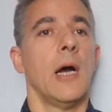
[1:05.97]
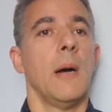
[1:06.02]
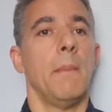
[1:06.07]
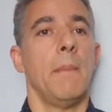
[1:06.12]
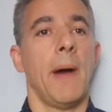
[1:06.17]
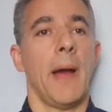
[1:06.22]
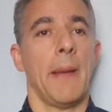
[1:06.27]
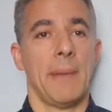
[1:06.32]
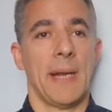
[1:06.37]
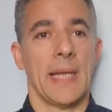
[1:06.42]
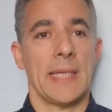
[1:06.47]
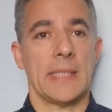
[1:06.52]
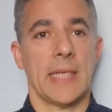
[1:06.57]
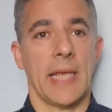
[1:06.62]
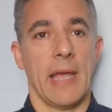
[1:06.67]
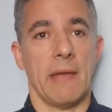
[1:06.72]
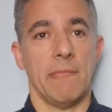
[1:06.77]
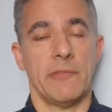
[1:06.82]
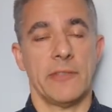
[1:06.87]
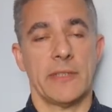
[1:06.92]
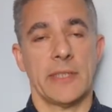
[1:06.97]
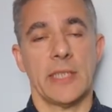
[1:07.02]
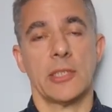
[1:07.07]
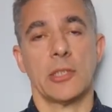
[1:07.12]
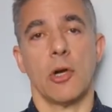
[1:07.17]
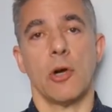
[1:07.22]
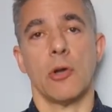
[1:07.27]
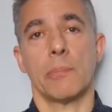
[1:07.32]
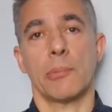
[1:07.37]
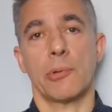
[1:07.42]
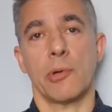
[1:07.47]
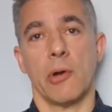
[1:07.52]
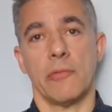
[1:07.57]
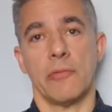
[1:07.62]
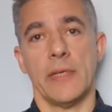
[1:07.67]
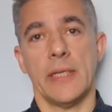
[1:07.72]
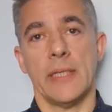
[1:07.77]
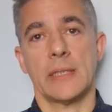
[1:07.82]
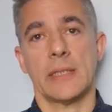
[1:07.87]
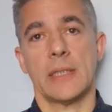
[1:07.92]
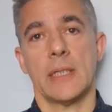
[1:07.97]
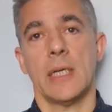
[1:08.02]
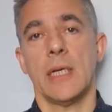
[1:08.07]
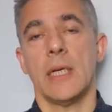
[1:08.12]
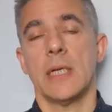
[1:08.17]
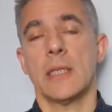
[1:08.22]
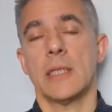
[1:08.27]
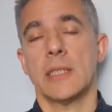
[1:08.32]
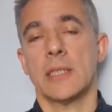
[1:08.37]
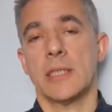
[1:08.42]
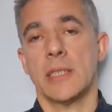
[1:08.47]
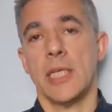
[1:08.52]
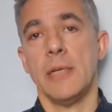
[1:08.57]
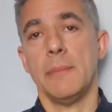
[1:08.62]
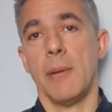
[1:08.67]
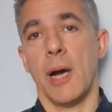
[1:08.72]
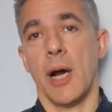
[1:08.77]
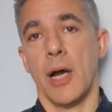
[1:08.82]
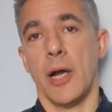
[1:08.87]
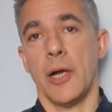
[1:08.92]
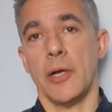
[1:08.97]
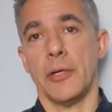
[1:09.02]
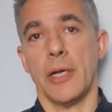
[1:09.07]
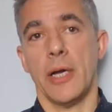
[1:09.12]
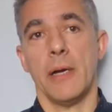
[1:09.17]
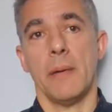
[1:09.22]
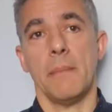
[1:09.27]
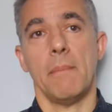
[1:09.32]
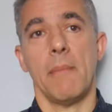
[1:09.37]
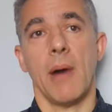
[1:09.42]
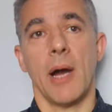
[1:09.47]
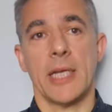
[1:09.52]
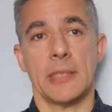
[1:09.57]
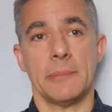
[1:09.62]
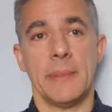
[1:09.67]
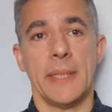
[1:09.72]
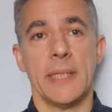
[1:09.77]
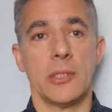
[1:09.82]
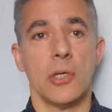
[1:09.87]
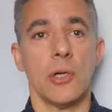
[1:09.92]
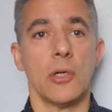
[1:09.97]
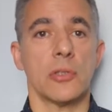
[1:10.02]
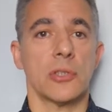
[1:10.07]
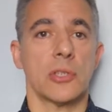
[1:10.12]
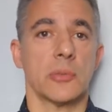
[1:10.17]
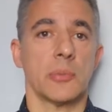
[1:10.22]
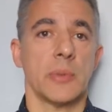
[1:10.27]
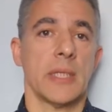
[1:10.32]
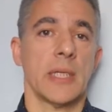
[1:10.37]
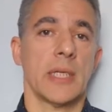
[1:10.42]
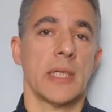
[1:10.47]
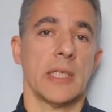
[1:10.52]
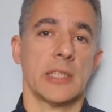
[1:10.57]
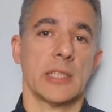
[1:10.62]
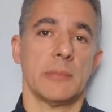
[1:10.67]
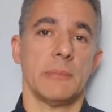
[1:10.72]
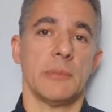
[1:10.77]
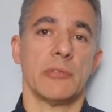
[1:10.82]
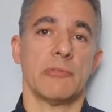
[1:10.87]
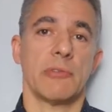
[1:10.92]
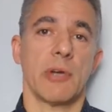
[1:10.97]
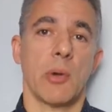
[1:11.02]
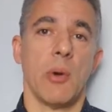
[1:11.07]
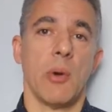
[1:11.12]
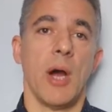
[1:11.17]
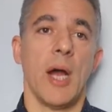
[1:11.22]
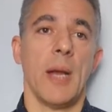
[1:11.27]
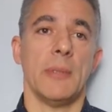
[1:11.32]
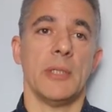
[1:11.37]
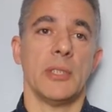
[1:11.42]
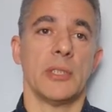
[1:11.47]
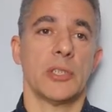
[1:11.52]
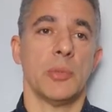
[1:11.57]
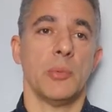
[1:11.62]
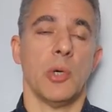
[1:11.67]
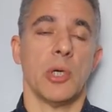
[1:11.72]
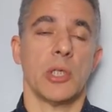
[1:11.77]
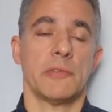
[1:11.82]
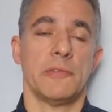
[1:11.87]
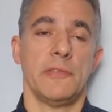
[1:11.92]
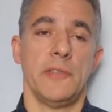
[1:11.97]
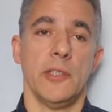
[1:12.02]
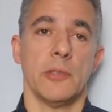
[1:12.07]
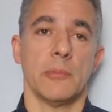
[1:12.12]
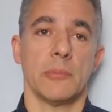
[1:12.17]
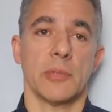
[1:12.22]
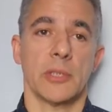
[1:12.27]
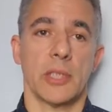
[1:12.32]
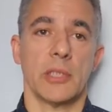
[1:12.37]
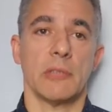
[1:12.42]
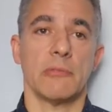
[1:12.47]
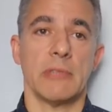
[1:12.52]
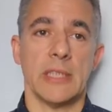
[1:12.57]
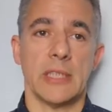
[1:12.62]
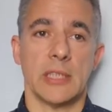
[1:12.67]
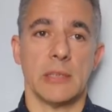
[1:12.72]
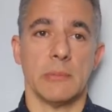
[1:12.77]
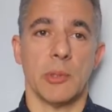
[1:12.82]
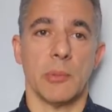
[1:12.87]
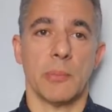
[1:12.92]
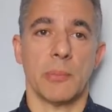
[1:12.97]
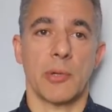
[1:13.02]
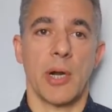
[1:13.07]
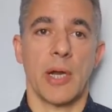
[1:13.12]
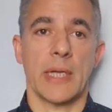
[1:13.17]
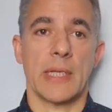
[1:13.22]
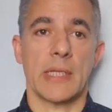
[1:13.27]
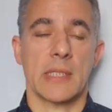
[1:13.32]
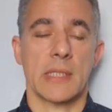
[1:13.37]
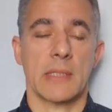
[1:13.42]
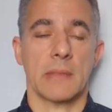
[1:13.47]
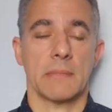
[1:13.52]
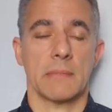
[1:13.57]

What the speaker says: By placing emphasis on profit, the cinema owner might be at odds with the customer's requirement to watch films at a reasonable price.